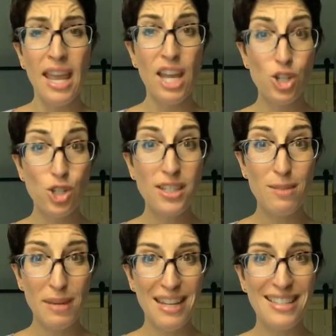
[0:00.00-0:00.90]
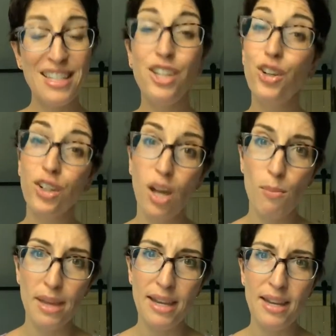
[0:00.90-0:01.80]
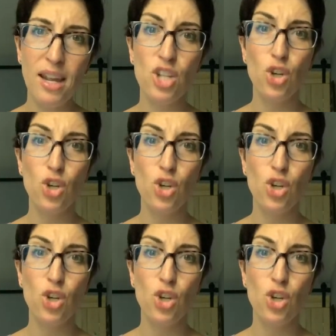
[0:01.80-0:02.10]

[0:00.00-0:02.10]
It just means you're committed